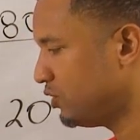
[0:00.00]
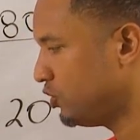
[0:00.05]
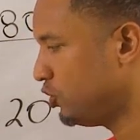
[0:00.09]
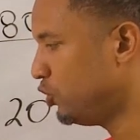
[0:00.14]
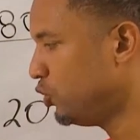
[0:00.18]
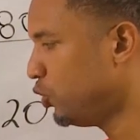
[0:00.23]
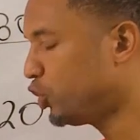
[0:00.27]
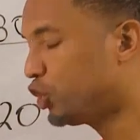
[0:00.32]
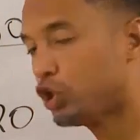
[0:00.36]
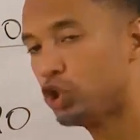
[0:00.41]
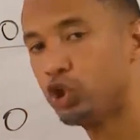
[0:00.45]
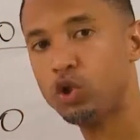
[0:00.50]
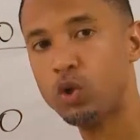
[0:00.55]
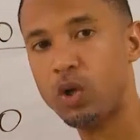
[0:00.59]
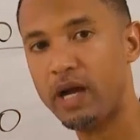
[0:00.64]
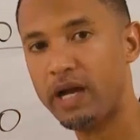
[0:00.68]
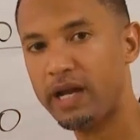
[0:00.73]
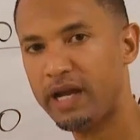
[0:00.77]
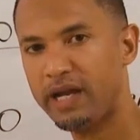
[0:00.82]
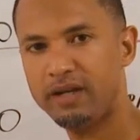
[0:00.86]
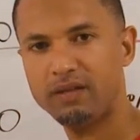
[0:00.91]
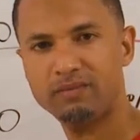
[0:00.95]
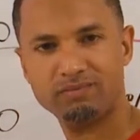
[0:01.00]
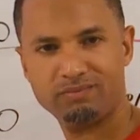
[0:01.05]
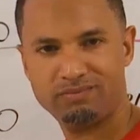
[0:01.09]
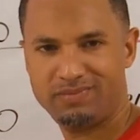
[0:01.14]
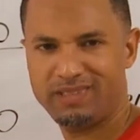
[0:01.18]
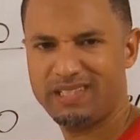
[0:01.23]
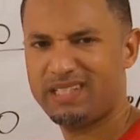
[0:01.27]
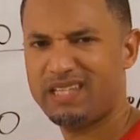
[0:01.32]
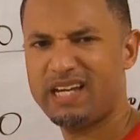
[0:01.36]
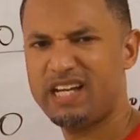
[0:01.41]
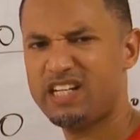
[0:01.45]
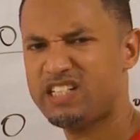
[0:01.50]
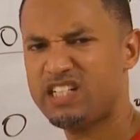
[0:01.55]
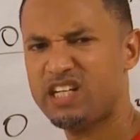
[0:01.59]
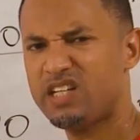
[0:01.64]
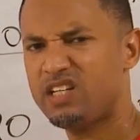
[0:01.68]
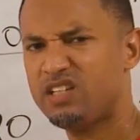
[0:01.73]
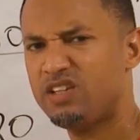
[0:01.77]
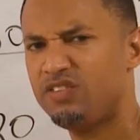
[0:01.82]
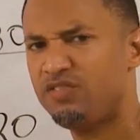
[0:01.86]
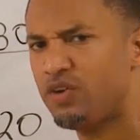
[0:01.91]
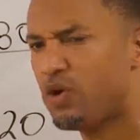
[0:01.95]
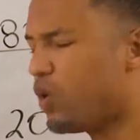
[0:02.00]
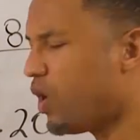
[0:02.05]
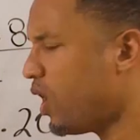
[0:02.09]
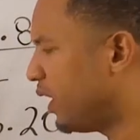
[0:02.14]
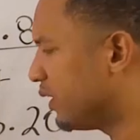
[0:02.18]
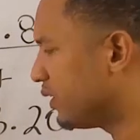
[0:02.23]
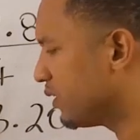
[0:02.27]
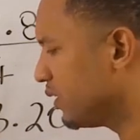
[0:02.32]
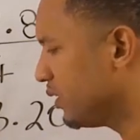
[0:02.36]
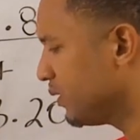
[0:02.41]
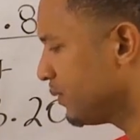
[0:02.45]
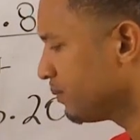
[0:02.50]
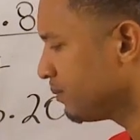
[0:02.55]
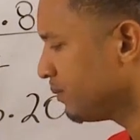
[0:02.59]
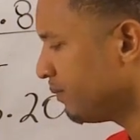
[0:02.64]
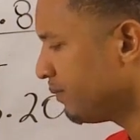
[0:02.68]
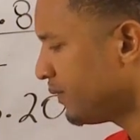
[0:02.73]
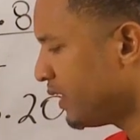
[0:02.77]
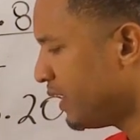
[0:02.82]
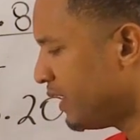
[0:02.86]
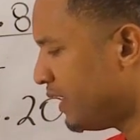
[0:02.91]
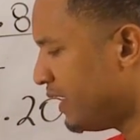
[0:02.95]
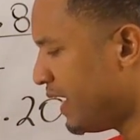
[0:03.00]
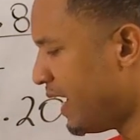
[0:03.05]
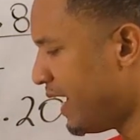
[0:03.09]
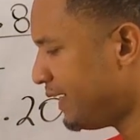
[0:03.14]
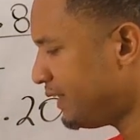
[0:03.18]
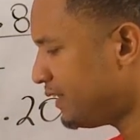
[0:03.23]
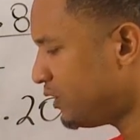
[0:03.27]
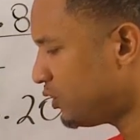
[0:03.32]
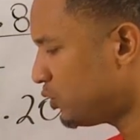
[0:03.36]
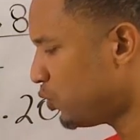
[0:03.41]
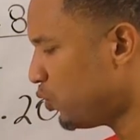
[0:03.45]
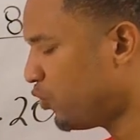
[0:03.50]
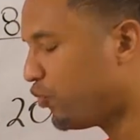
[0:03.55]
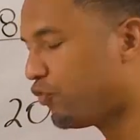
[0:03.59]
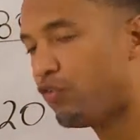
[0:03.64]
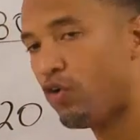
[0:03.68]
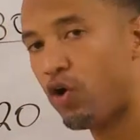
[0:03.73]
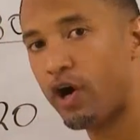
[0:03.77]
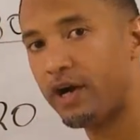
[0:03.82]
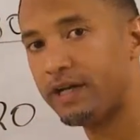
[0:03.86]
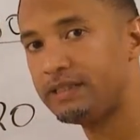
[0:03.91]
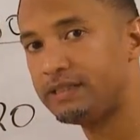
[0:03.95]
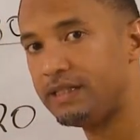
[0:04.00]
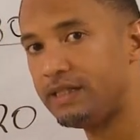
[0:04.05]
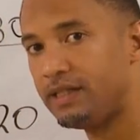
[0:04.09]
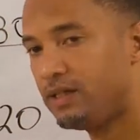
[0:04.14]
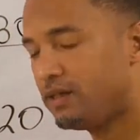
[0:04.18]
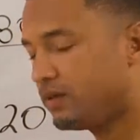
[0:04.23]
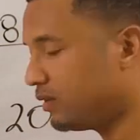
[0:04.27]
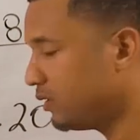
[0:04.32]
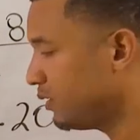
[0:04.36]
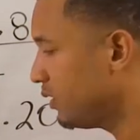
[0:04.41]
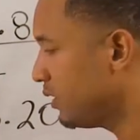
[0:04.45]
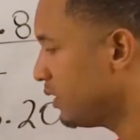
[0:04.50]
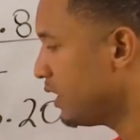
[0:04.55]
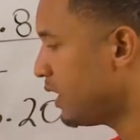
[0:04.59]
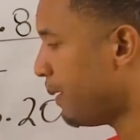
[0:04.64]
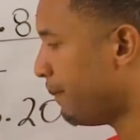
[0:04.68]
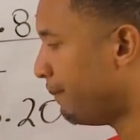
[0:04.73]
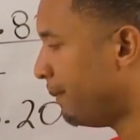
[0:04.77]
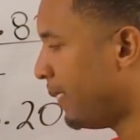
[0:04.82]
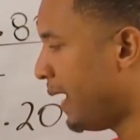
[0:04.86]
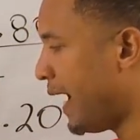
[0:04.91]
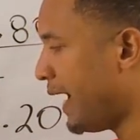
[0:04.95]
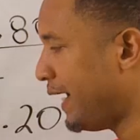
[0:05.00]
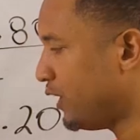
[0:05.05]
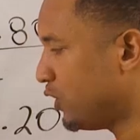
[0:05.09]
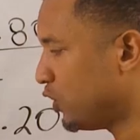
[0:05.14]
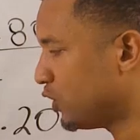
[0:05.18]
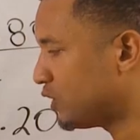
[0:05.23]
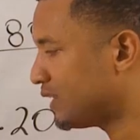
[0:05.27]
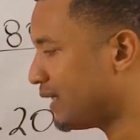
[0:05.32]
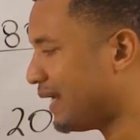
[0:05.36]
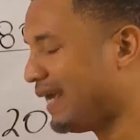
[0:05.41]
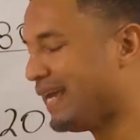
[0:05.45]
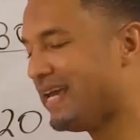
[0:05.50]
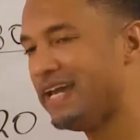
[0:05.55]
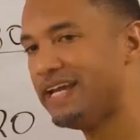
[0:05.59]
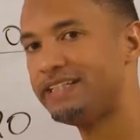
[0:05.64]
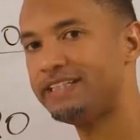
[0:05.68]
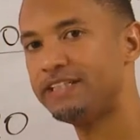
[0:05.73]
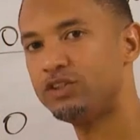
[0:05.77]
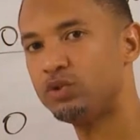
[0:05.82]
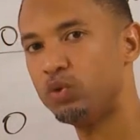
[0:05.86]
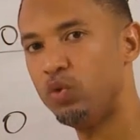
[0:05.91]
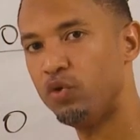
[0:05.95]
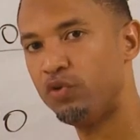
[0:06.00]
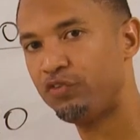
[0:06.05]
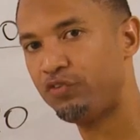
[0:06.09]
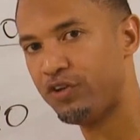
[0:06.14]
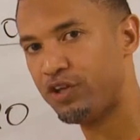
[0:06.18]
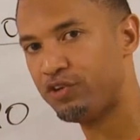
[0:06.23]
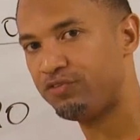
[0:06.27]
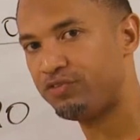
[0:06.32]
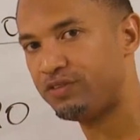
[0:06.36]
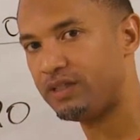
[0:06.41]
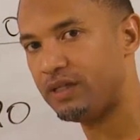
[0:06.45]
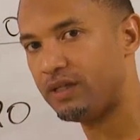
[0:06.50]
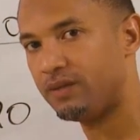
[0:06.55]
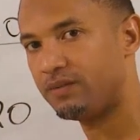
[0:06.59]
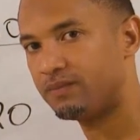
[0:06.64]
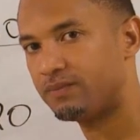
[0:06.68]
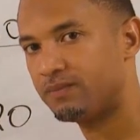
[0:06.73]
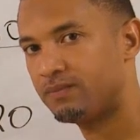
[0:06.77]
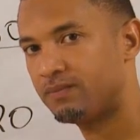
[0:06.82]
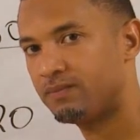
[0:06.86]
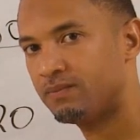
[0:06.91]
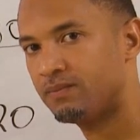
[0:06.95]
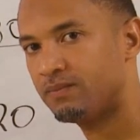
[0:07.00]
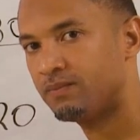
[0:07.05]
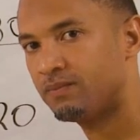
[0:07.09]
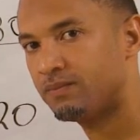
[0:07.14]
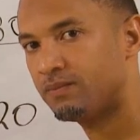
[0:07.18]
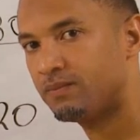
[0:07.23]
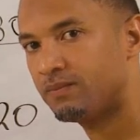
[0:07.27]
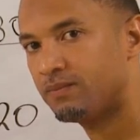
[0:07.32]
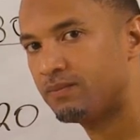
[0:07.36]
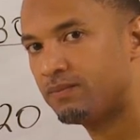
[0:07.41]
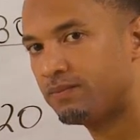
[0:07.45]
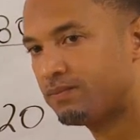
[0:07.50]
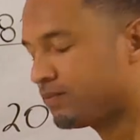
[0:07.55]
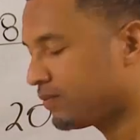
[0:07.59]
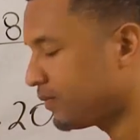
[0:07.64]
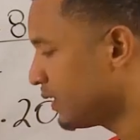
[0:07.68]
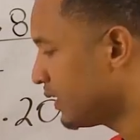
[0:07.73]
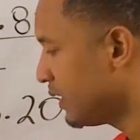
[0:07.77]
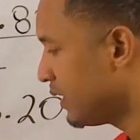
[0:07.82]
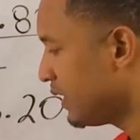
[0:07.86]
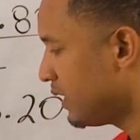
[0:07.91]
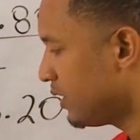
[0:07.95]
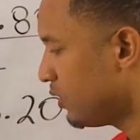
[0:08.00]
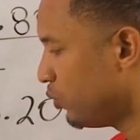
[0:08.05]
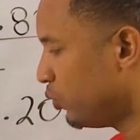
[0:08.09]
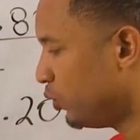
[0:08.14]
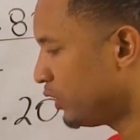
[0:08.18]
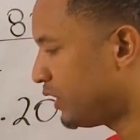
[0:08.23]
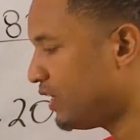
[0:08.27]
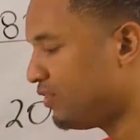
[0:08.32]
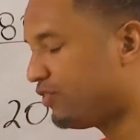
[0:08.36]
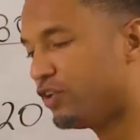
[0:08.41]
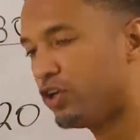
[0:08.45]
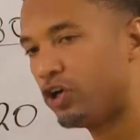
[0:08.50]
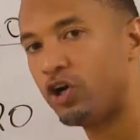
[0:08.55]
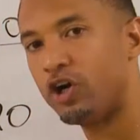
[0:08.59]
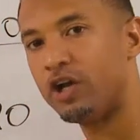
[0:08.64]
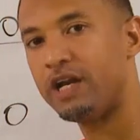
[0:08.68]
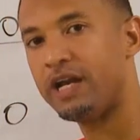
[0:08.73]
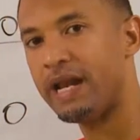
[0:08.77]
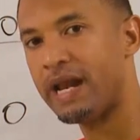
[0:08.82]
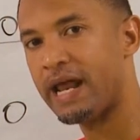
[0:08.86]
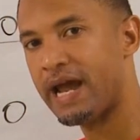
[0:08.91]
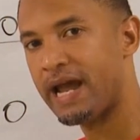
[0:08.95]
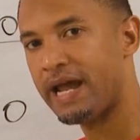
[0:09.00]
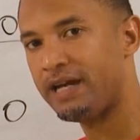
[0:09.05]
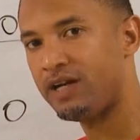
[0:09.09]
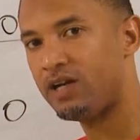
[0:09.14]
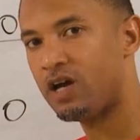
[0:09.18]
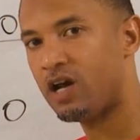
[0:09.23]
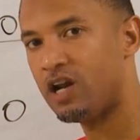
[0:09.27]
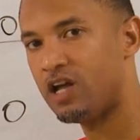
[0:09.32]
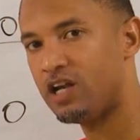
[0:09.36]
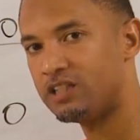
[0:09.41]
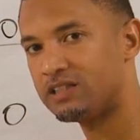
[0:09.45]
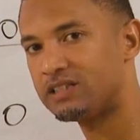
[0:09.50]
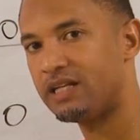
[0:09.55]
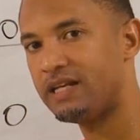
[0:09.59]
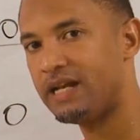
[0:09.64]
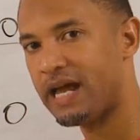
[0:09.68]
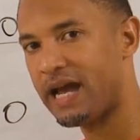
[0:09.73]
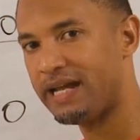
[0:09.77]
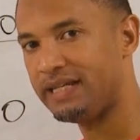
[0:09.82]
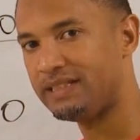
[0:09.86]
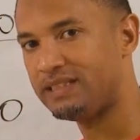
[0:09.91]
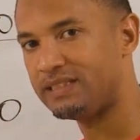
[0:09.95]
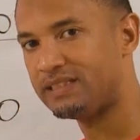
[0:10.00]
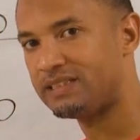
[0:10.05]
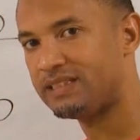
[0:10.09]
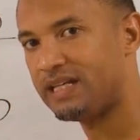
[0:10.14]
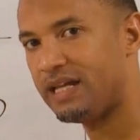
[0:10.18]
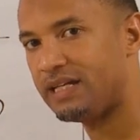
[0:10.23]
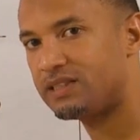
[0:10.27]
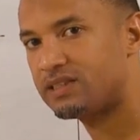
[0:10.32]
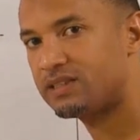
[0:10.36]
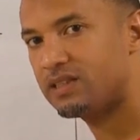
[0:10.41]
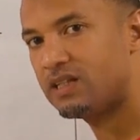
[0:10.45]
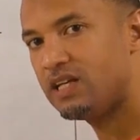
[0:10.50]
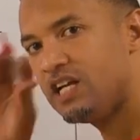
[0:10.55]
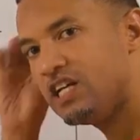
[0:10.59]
you should go ahead, you can check it if you want. $92.40 minus $82.50 would give you $9.90.